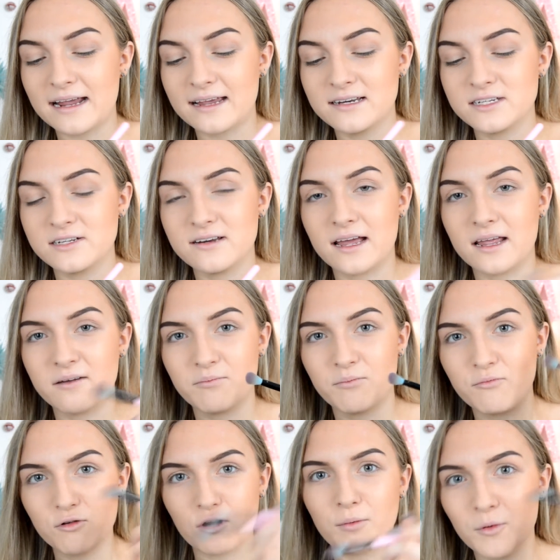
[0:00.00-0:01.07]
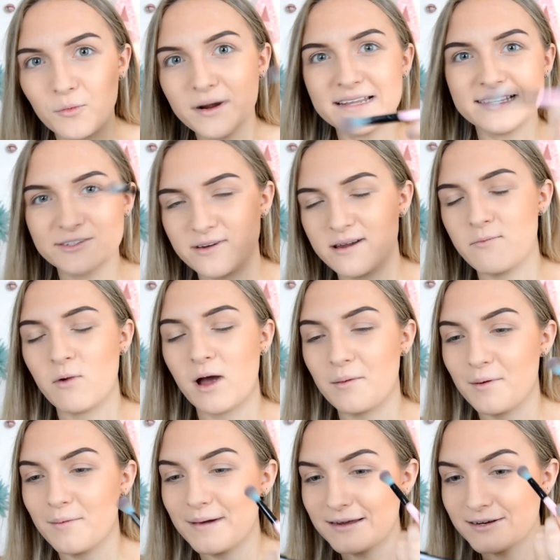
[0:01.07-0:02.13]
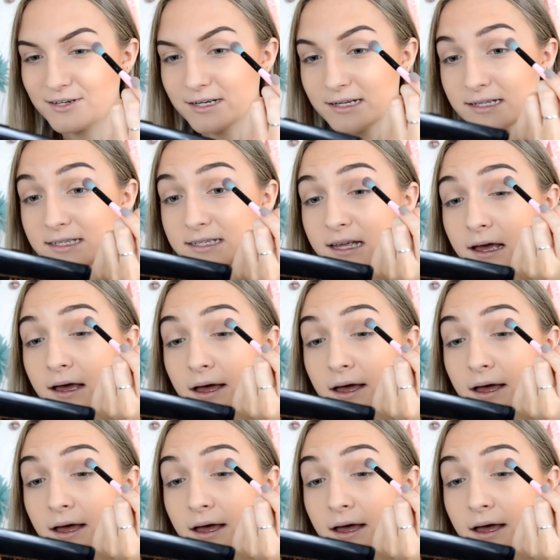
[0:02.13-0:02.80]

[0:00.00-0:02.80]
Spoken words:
can do like proper windscreen wiper motions,